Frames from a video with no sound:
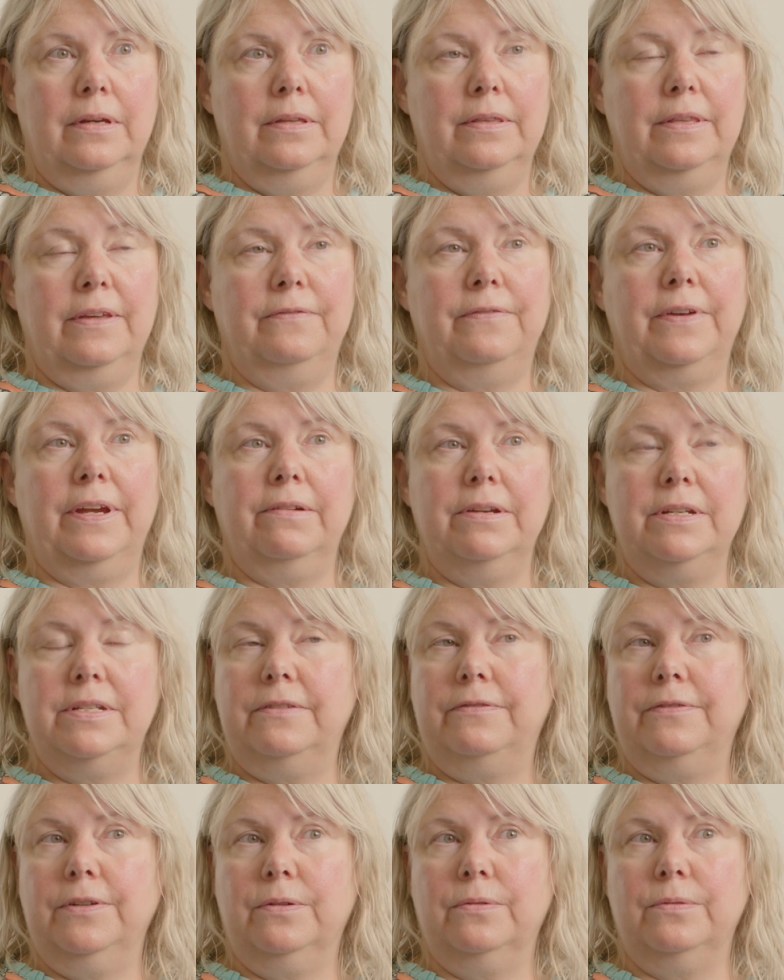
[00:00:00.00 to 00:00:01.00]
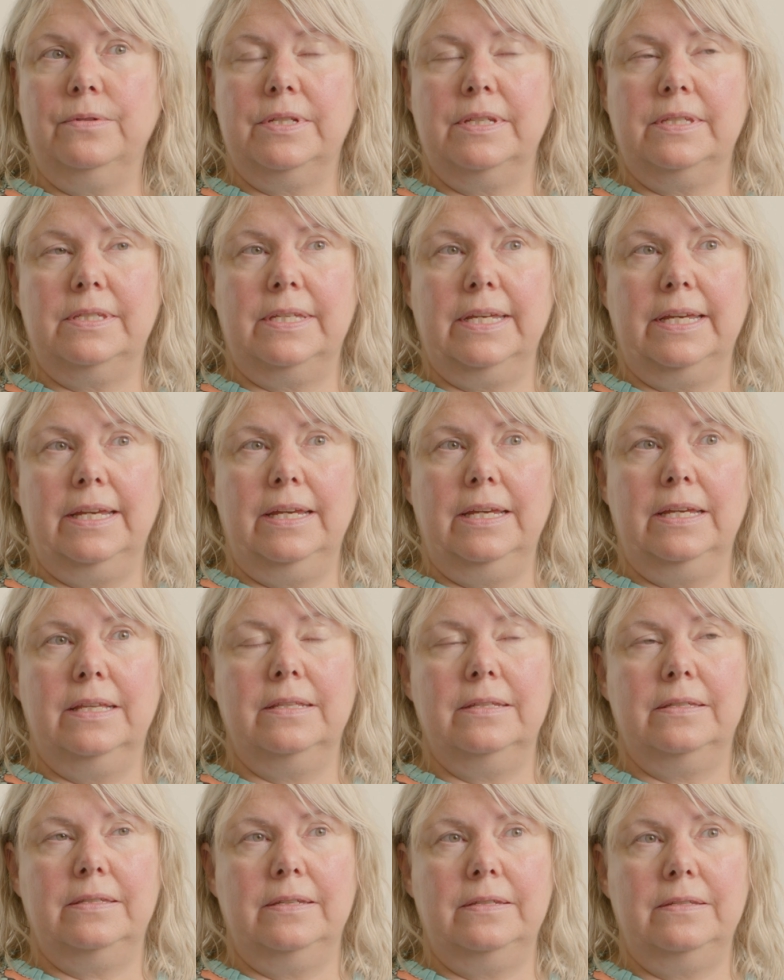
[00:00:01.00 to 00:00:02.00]
They're very difficult to see in
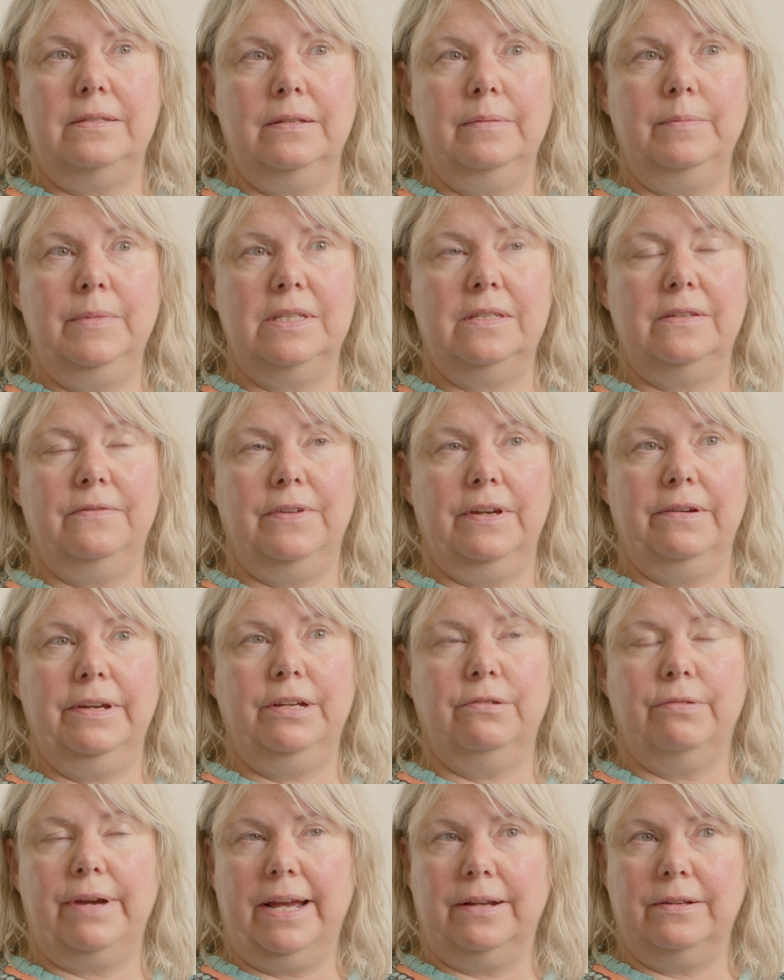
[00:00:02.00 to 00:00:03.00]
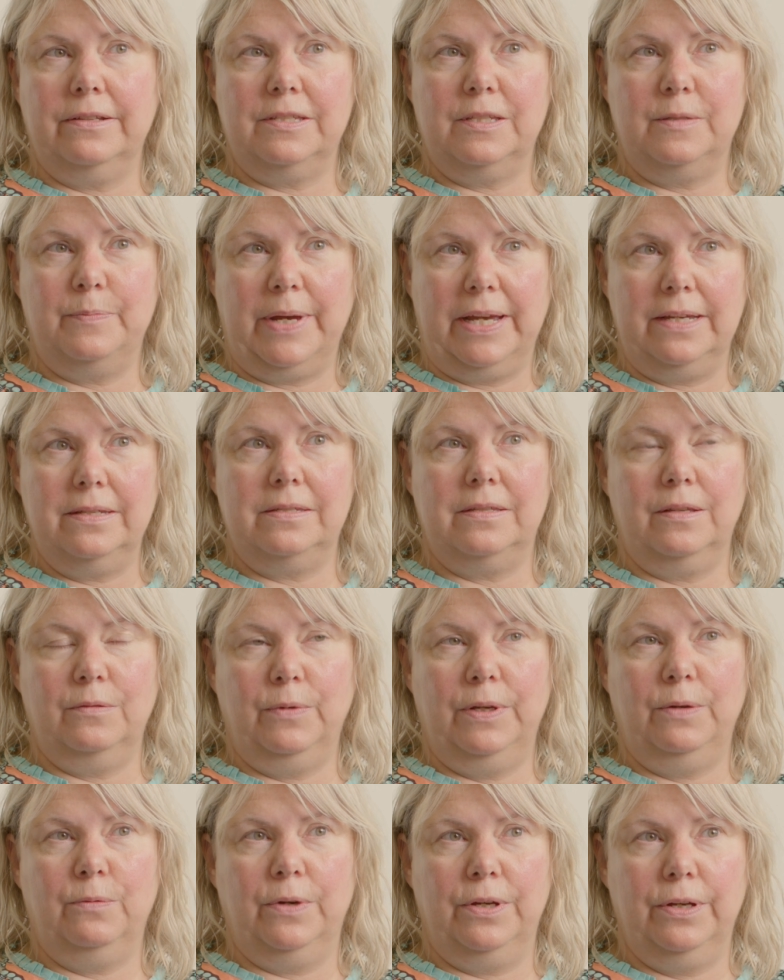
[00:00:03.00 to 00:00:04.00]
the system. It's a very crowded space that
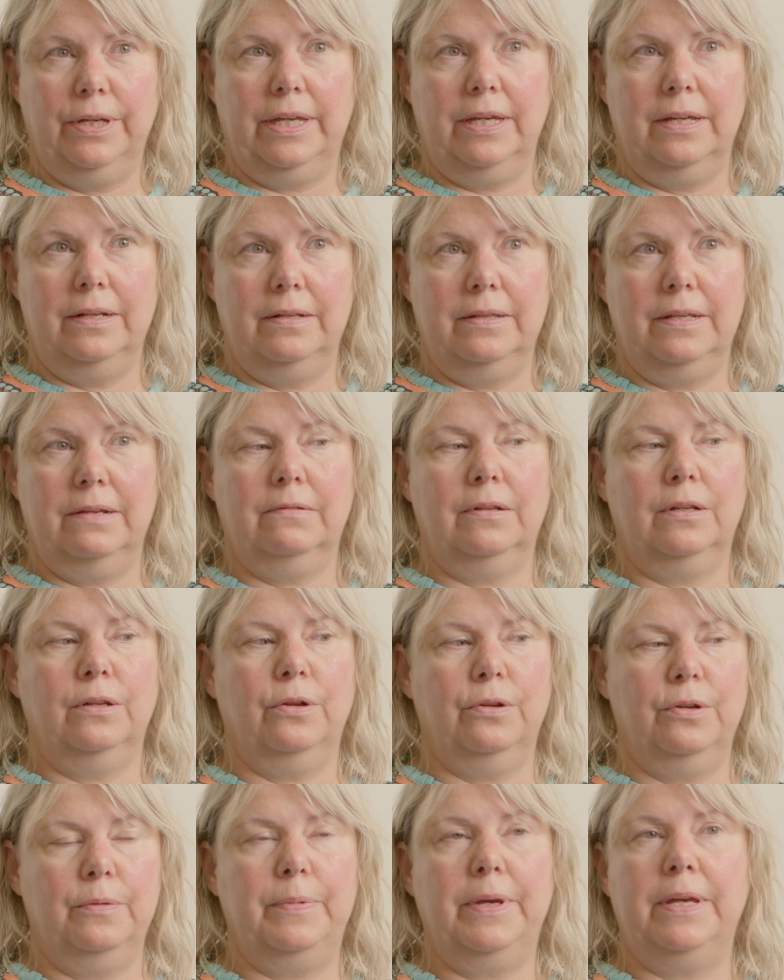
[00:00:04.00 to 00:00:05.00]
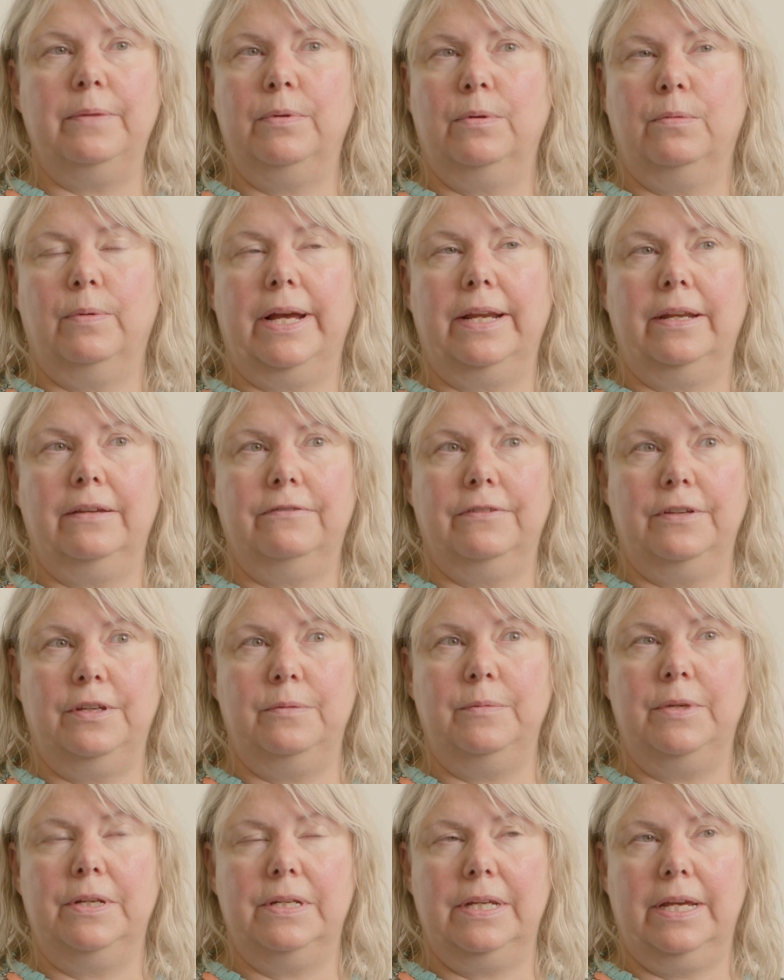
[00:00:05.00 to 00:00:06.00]
we work in. There are a lot of people waiting for
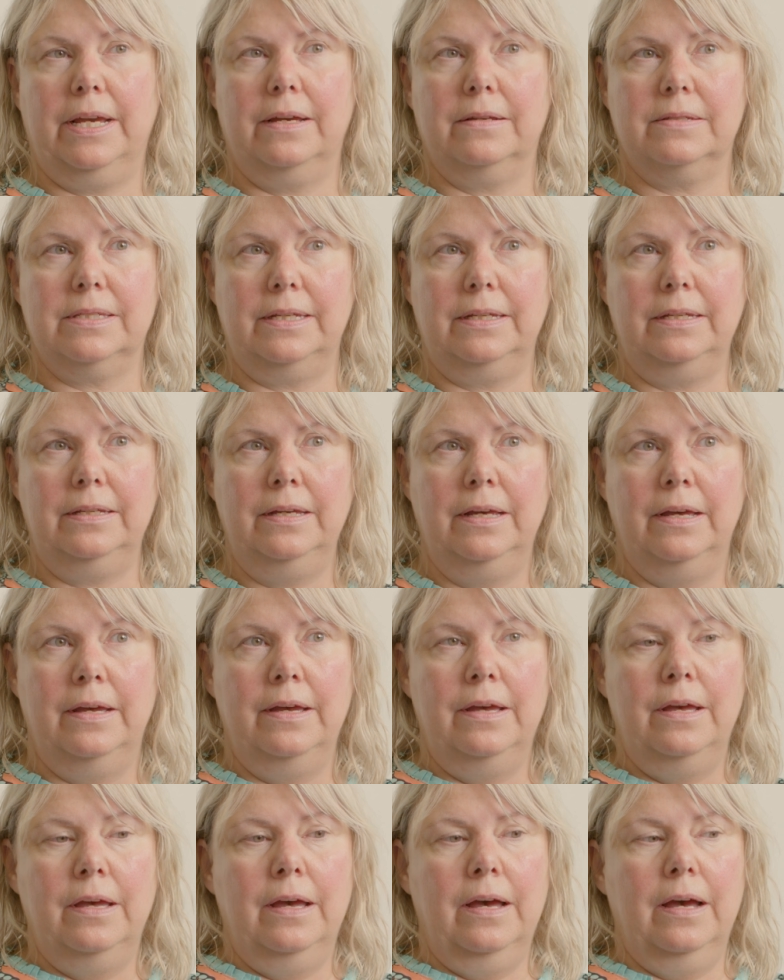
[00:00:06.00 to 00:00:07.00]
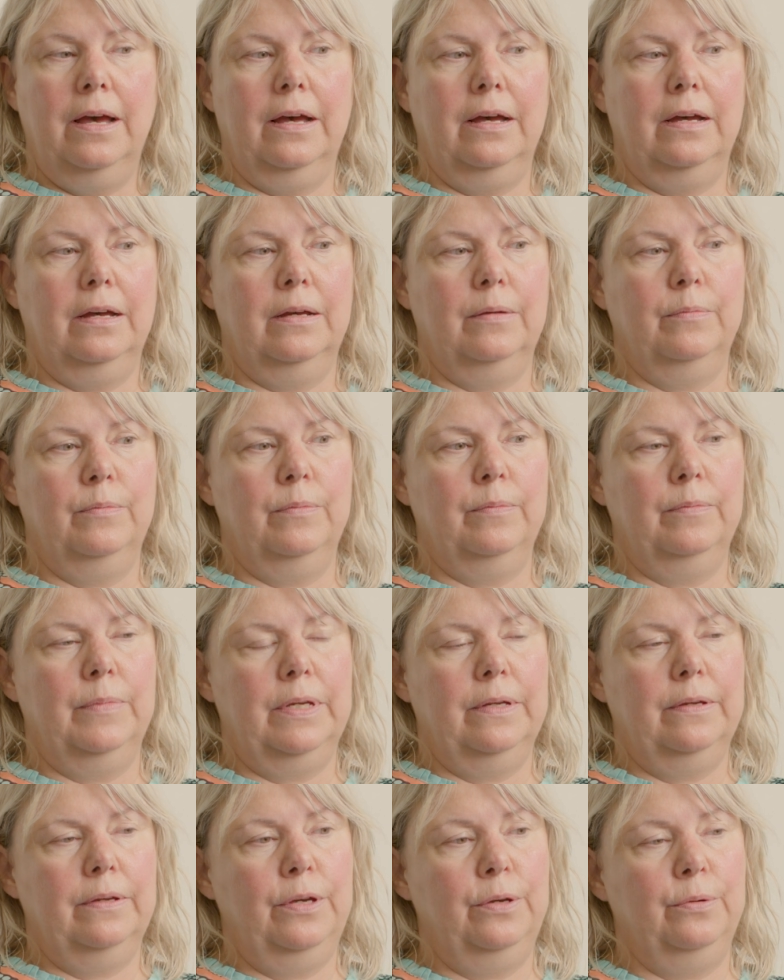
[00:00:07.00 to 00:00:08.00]
community housing
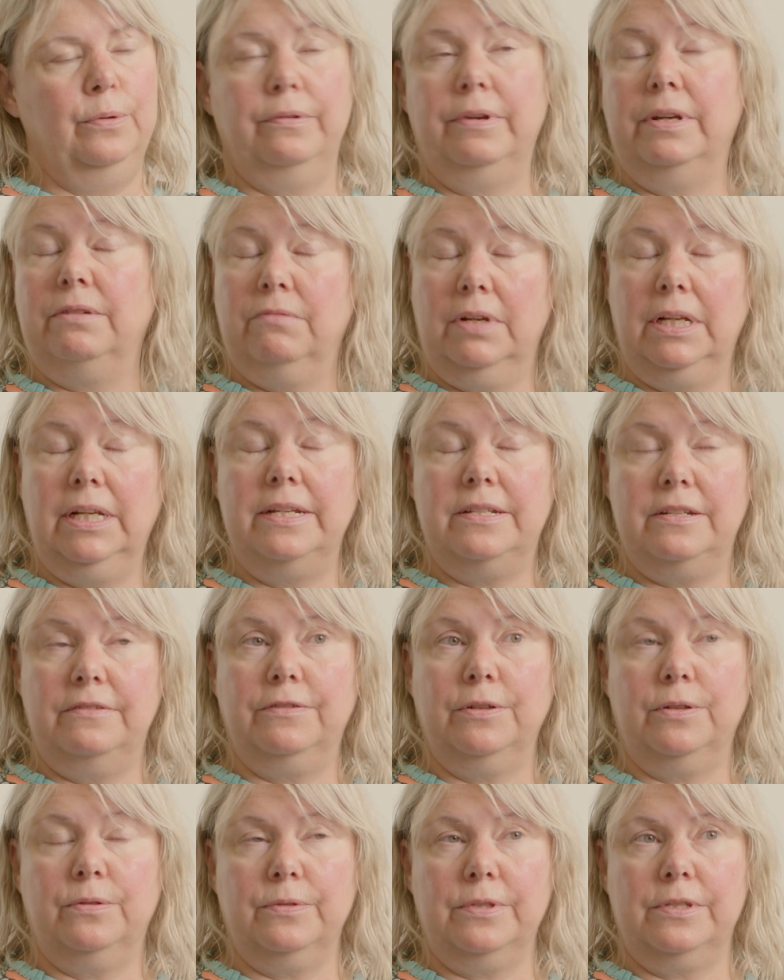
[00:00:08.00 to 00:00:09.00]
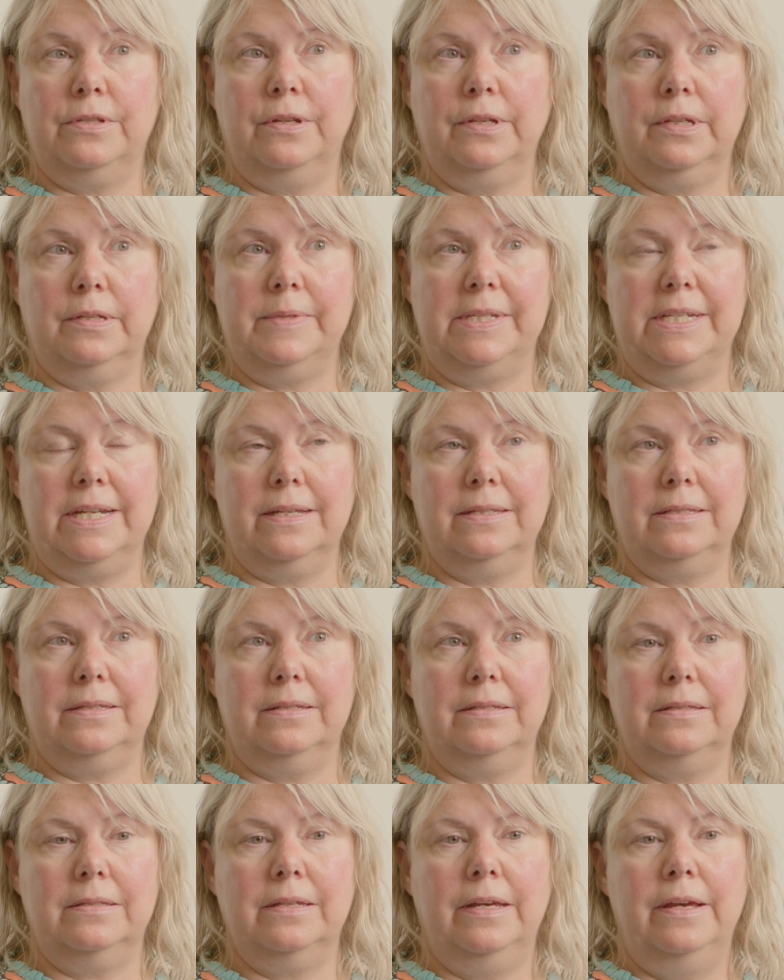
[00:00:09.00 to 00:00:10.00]
who are in really difficult
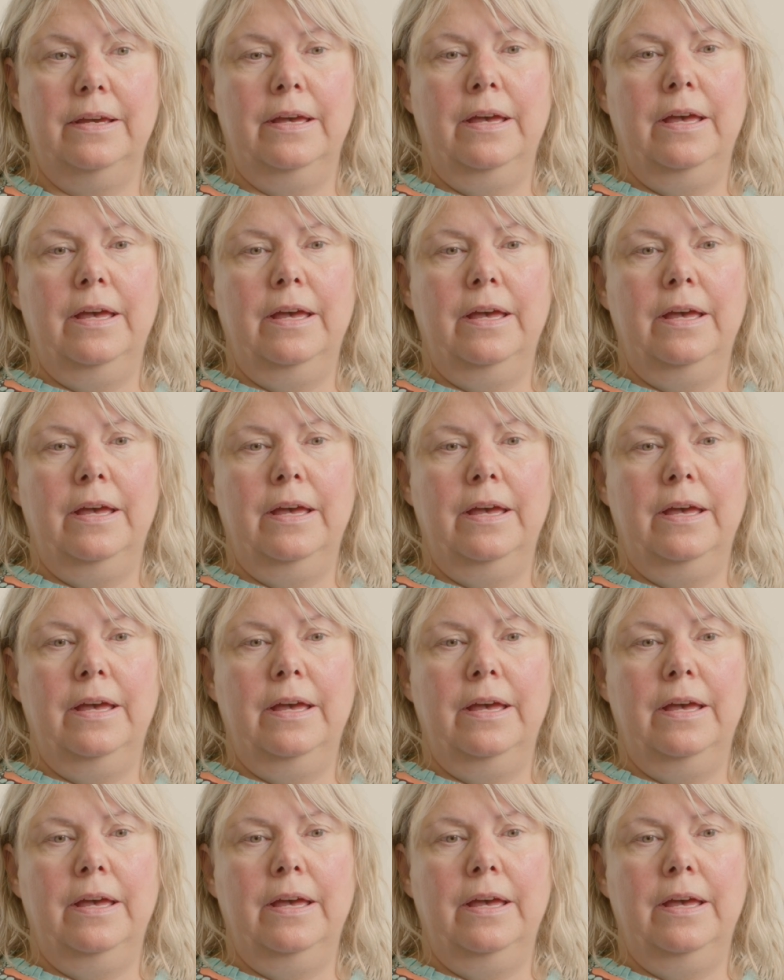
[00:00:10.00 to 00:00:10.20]
circumstances.